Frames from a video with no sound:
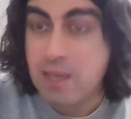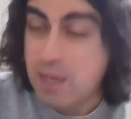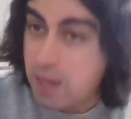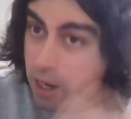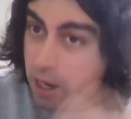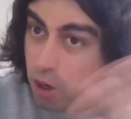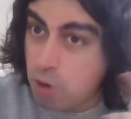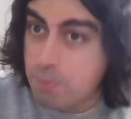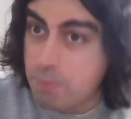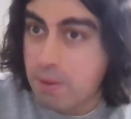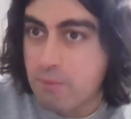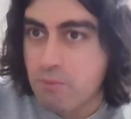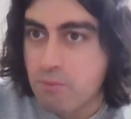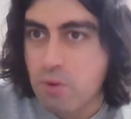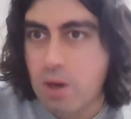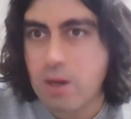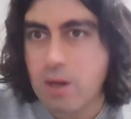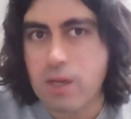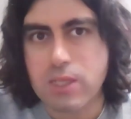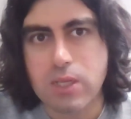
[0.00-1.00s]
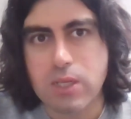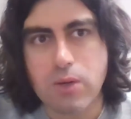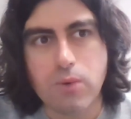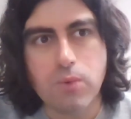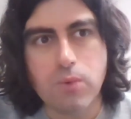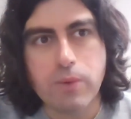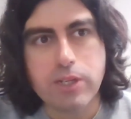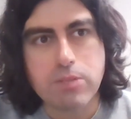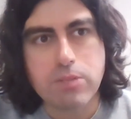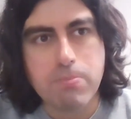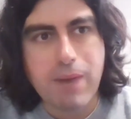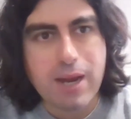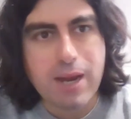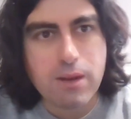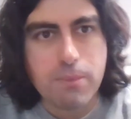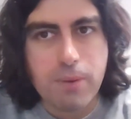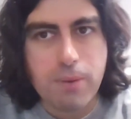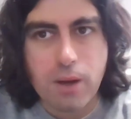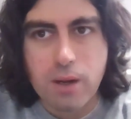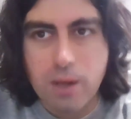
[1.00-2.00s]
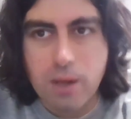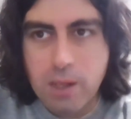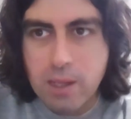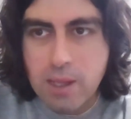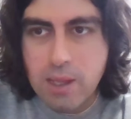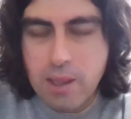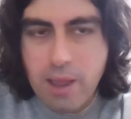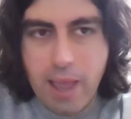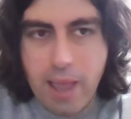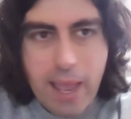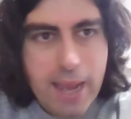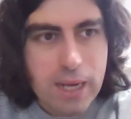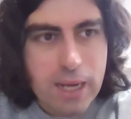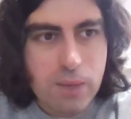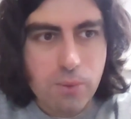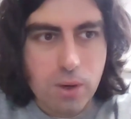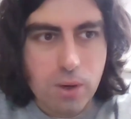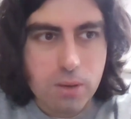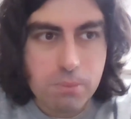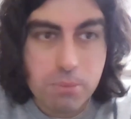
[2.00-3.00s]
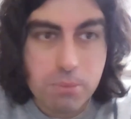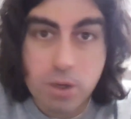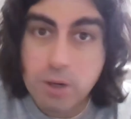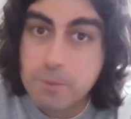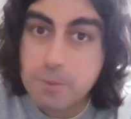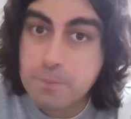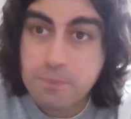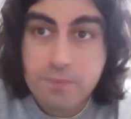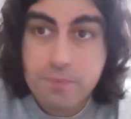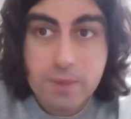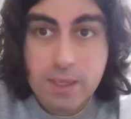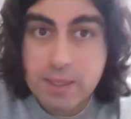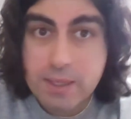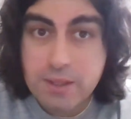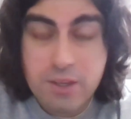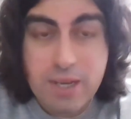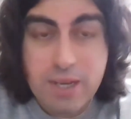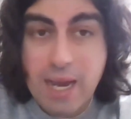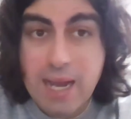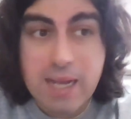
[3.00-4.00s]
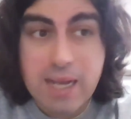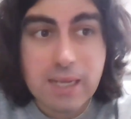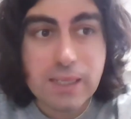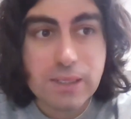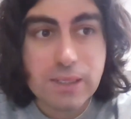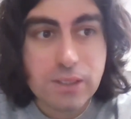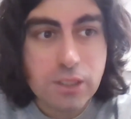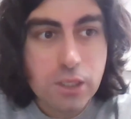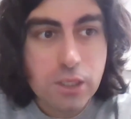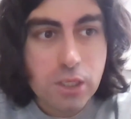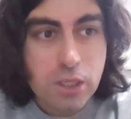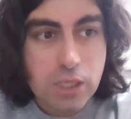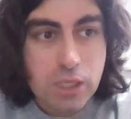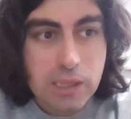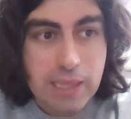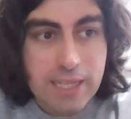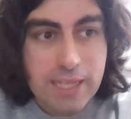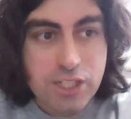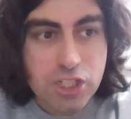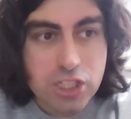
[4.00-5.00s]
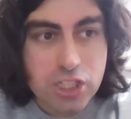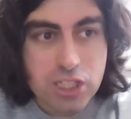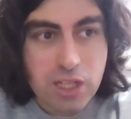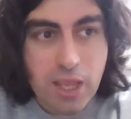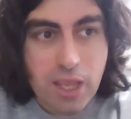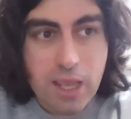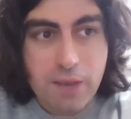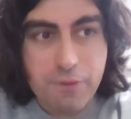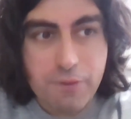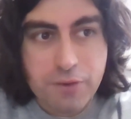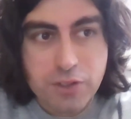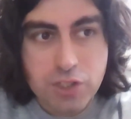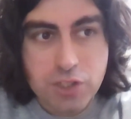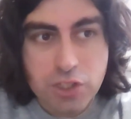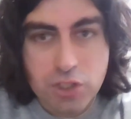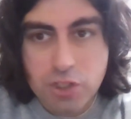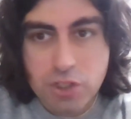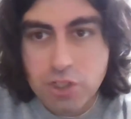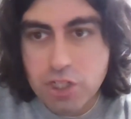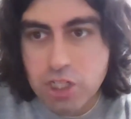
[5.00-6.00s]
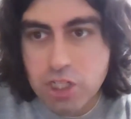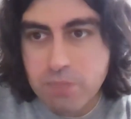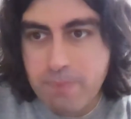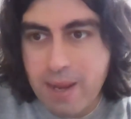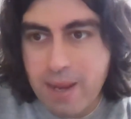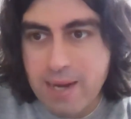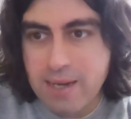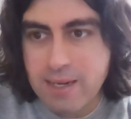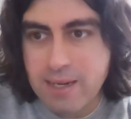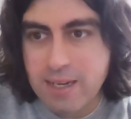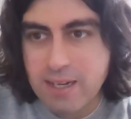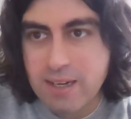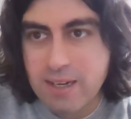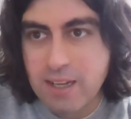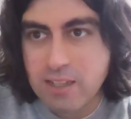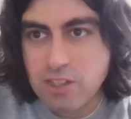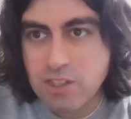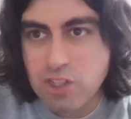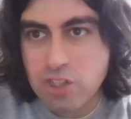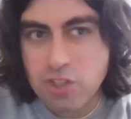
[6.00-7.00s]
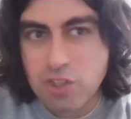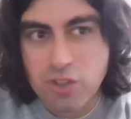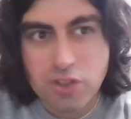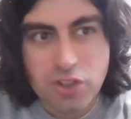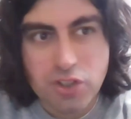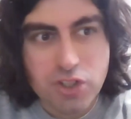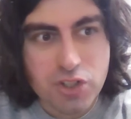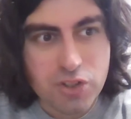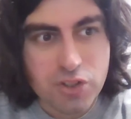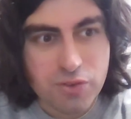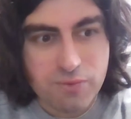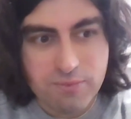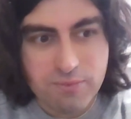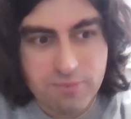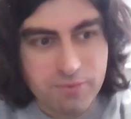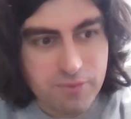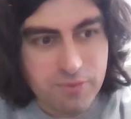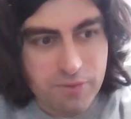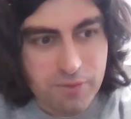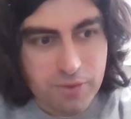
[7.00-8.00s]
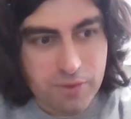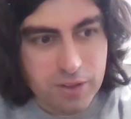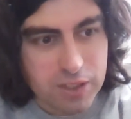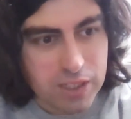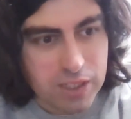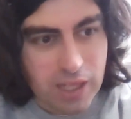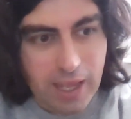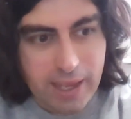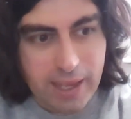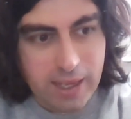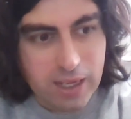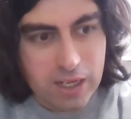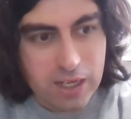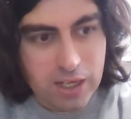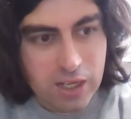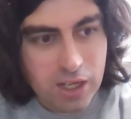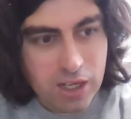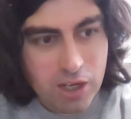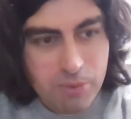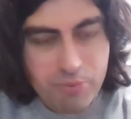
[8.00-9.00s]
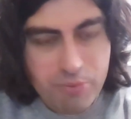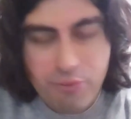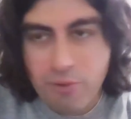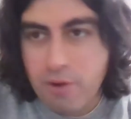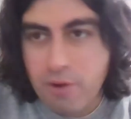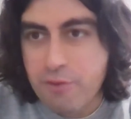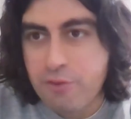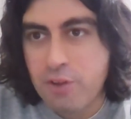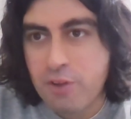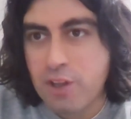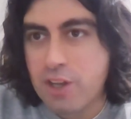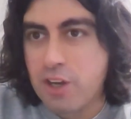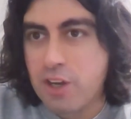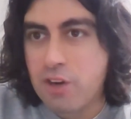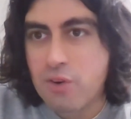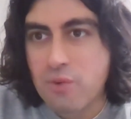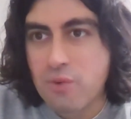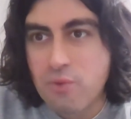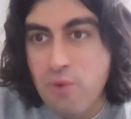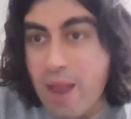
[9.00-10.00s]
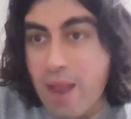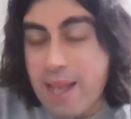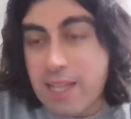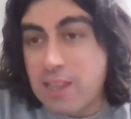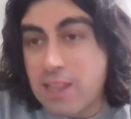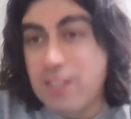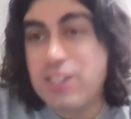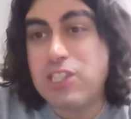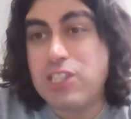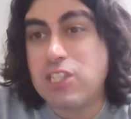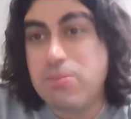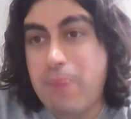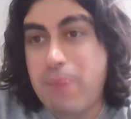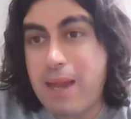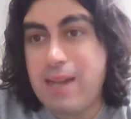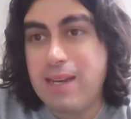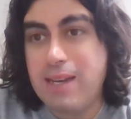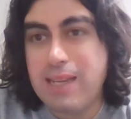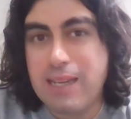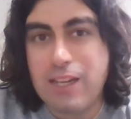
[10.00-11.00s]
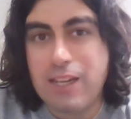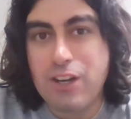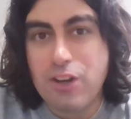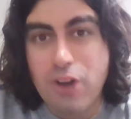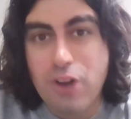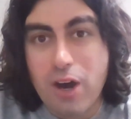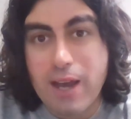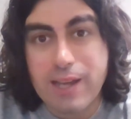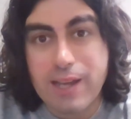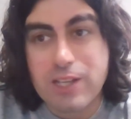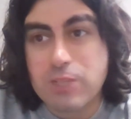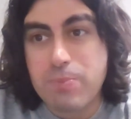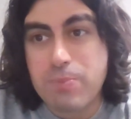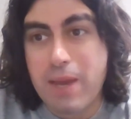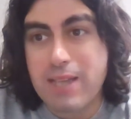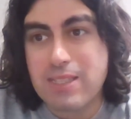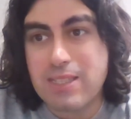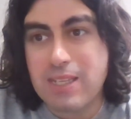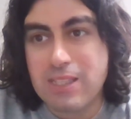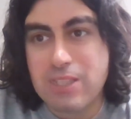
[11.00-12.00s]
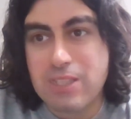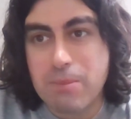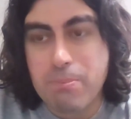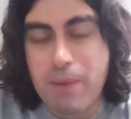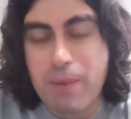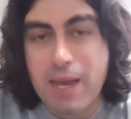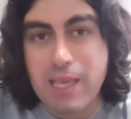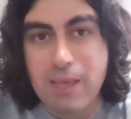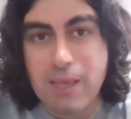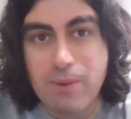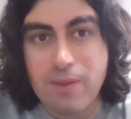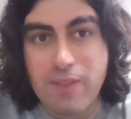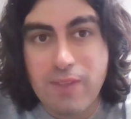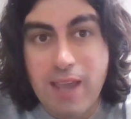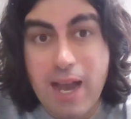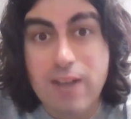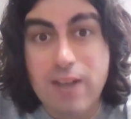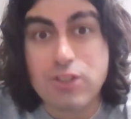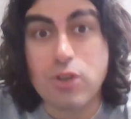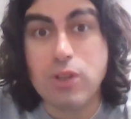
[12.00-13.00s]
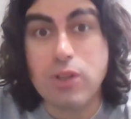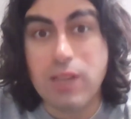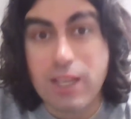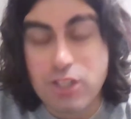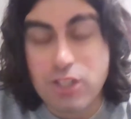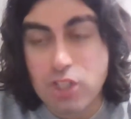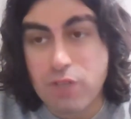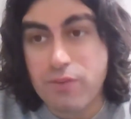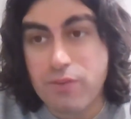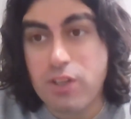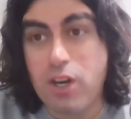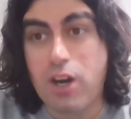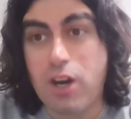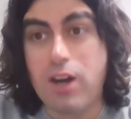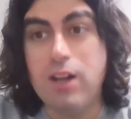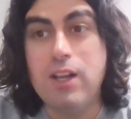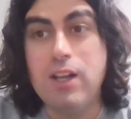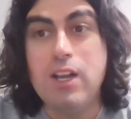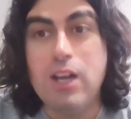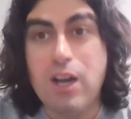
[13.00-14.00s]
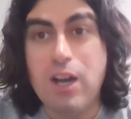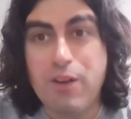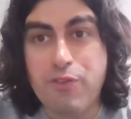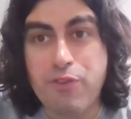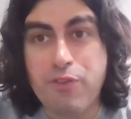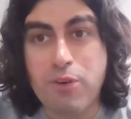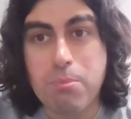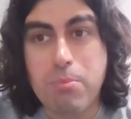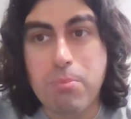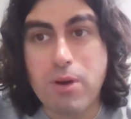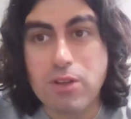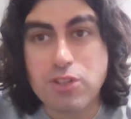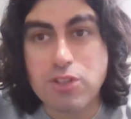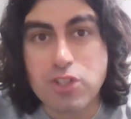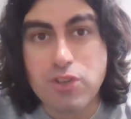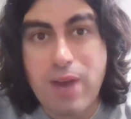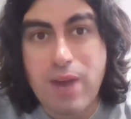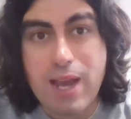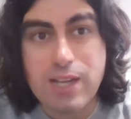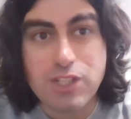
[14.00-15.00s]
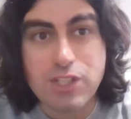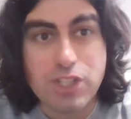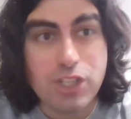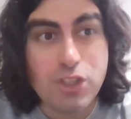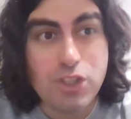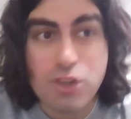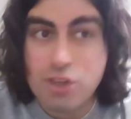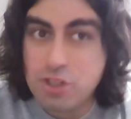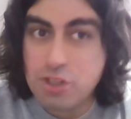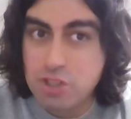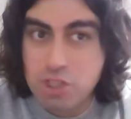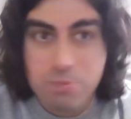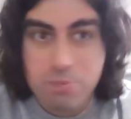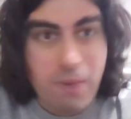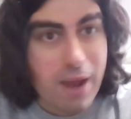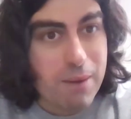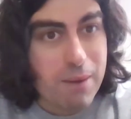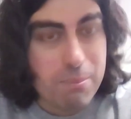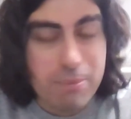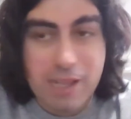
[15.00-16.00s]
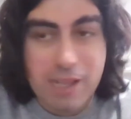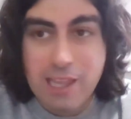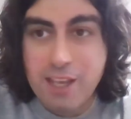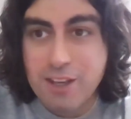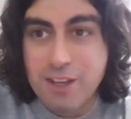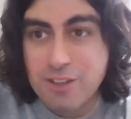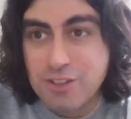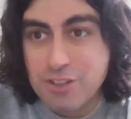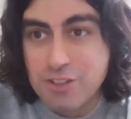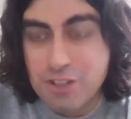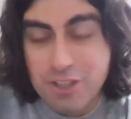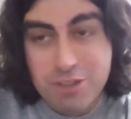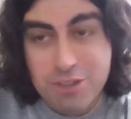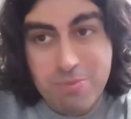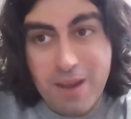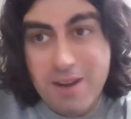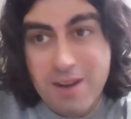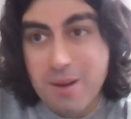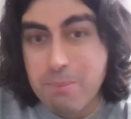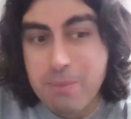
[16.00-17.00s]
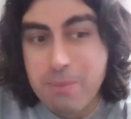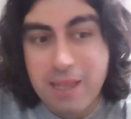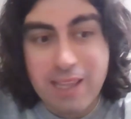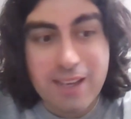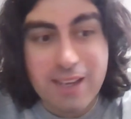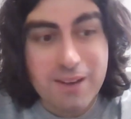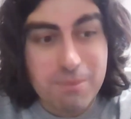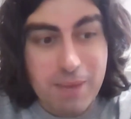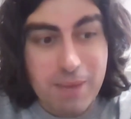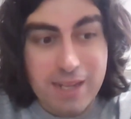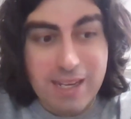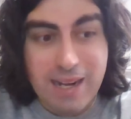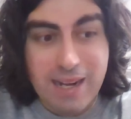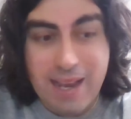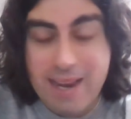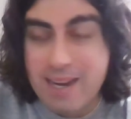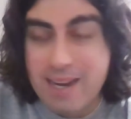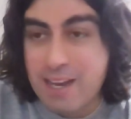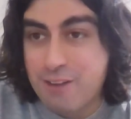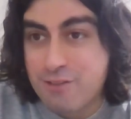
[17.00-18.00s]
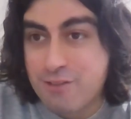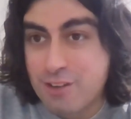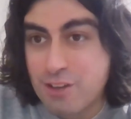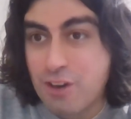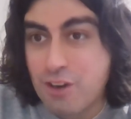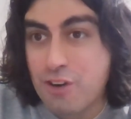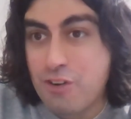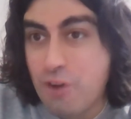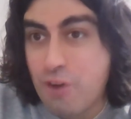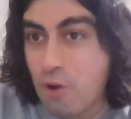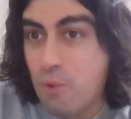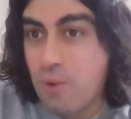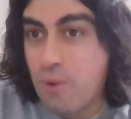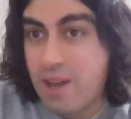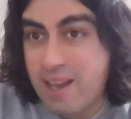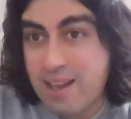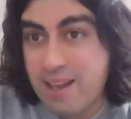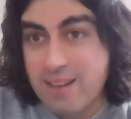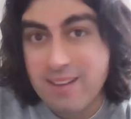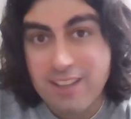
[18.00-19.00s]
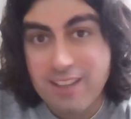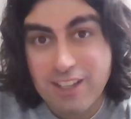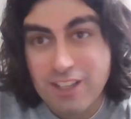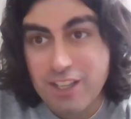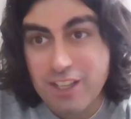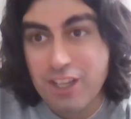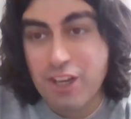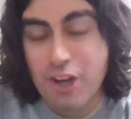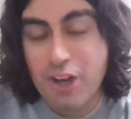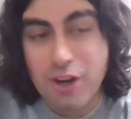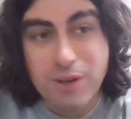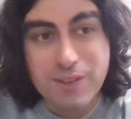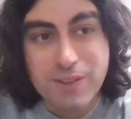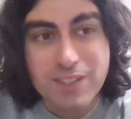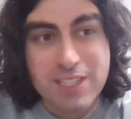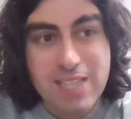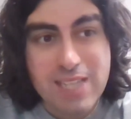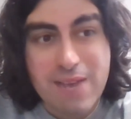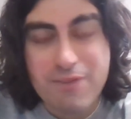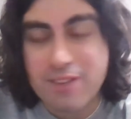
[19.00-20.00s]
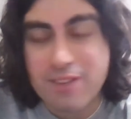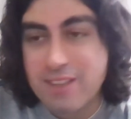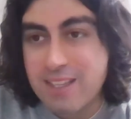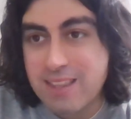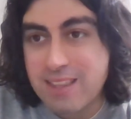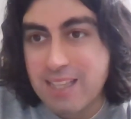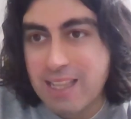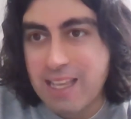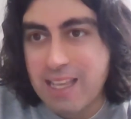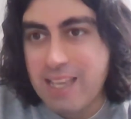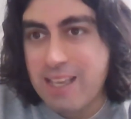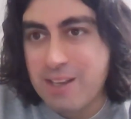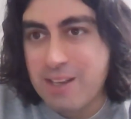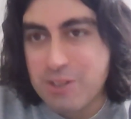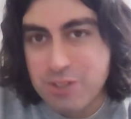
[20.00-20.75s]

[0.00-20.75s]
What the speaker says: I hope I'm wrong because I don't wish bad upon anyone, but you can't legislate for such spending and such like profligate, reckless spending and not expect it to bite you in the ass. Unless you've got a football strategy, you can spend billions. You can spend $1 billion. Man United have and got nowhere. 7th in the league.